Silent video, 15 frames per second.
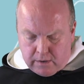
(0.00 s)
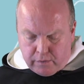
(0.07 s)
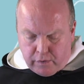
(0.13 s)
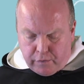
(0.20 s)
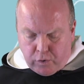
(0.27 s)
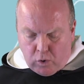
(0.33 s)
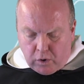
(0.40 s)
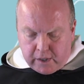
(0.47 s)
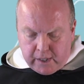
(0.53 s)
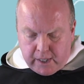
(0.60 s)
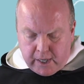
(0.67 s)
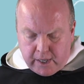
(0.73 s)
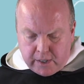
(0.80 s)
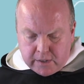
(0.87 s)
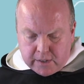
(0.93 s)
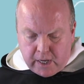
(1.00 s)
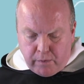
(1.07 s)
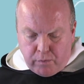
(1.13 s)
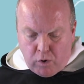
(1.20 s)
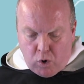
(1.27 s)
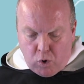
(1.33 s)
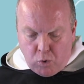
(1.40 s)
For 40 years, they
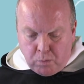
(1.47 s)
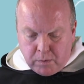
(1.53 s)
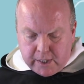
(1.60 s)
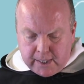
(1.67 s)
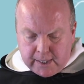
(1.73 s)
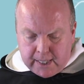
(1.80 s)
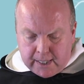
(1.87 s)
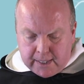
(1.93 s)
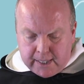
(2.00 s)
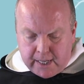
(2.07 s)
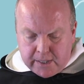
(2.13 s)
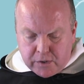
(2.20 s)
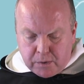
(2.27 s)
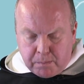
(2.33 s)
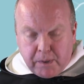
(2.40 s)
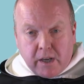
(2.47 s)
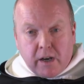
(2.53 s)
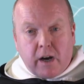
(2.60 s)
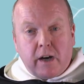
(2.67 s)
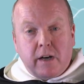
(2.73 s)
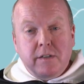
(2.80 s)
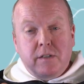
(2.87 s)
roamed in that desert
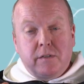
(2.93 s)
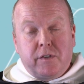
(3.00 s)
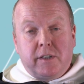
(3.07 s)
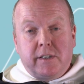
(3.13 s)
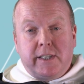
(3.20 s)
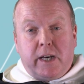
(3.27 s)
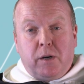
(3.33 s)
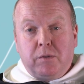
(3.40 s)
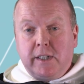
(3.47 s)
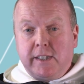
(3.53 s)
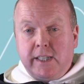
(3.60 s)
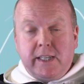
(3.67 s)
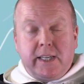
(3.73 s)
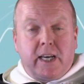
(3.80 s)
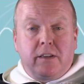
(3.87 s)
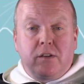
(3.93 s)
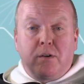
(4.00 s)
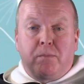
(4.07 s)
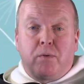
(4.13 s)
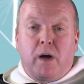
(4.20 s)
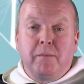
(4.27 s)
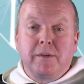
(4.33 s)
because of their doubt. They didn't get to the
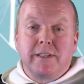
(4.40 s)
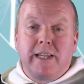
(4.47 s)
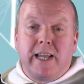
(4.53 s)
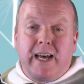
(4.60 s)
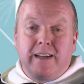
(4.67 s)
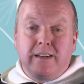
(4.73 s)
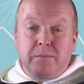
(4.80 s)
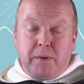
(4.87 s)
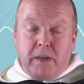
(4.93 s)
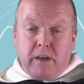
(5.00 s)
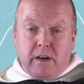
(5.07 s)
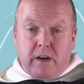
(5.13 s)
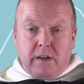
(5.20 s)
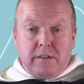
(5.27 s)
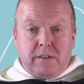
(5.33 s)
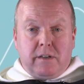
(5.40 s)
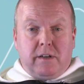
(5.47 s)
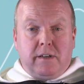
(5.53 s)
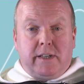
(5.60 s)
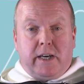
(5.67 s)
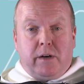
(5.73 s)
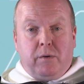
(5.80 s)
promised land because of
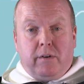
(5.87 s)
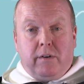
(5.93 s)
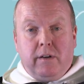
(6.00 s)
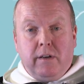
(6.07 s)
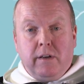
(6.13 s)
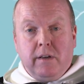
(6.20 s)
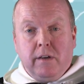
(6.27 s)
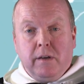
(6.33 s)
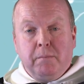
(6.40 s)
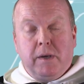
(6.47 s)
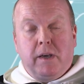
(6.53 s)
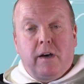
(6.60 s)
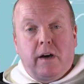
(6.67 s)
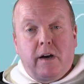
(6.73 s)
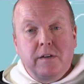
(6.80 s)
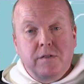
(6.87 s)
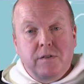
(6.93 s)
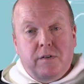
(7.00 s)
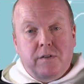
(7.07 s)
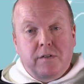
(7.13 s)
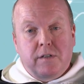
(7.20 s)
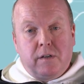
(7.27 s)
their doubt, because of
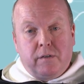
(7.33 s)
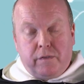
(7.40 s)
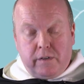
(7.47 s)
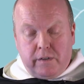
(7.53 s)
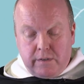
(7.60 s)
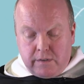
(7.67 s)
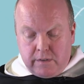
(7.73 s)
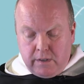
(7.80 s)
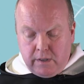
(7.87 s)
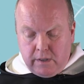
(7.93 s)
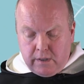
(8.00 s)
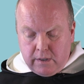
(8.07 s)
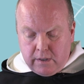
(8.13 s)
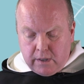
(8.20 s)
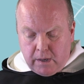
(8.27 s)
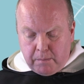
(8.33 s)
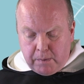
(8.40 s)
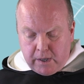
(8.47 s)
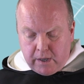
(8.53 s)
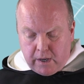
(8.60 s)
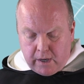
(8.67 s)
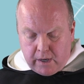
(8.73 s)
their sinfulness, and
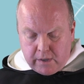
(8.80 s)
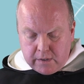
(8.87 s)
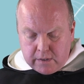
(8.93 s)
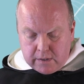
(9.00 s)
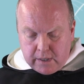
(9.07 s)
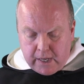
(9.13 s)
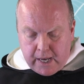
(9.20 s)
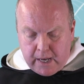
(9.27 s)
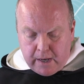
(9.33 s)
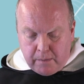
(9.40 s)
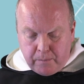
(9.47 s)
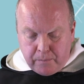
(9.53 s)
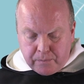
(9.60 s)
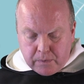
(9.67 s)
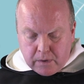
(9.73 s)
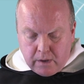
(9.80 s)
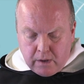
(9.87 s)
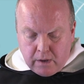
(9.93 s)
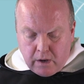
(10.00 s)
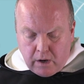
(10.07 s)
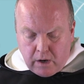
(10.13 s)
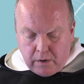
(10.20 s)
because um,
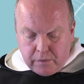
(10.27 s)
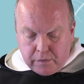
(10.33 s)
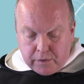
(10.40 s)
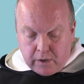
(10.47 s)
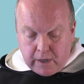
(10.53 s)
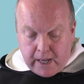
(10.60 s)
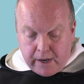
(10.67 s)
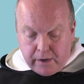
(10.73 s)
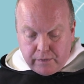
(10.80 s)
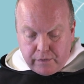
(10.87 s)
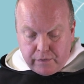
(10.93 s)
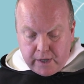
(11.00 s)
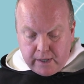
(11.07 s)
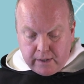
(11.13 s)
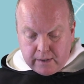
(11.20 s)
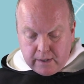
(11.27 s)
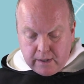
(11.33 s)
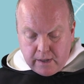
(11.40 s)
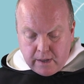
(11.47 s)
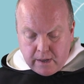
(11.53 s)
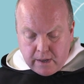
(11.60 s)
of their lack of faith.